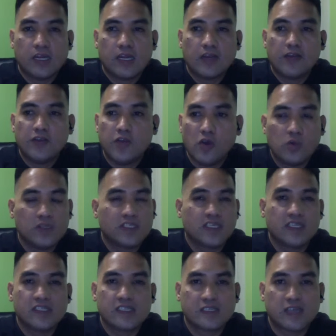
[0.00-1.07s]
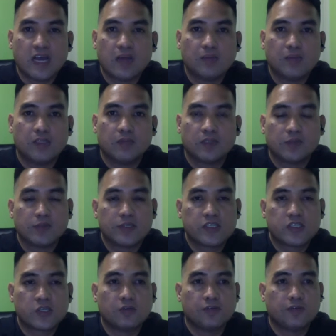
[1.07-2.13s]
No one can stop them. They were
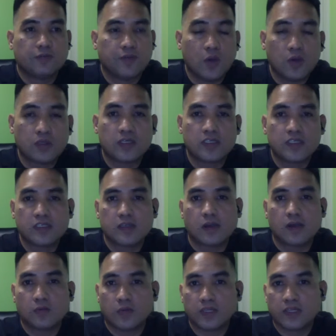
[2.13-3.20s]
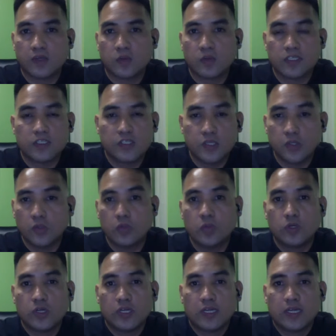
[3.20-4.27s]
so focused on what they want to do
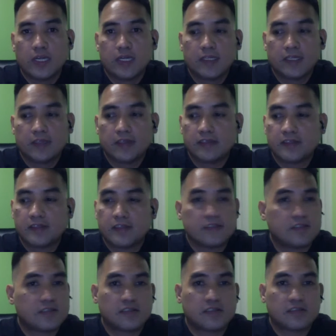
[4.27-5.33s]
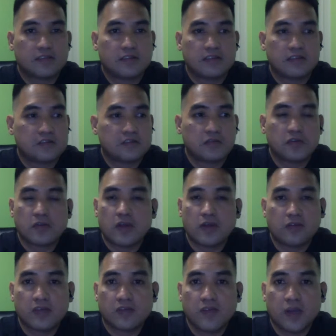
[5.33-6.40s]
that they just don't know how
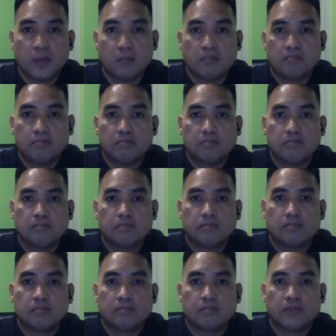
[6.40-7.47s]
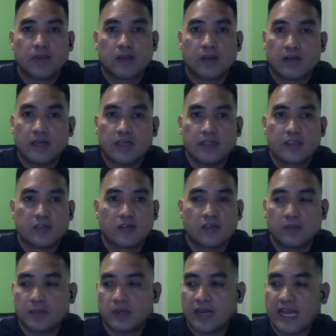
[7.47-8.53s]
to give up. All right? It's all
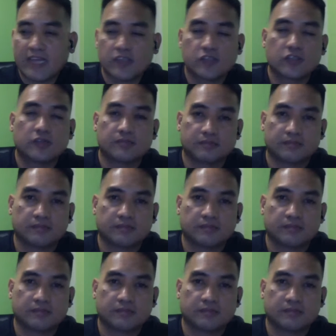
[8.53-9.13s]
about action.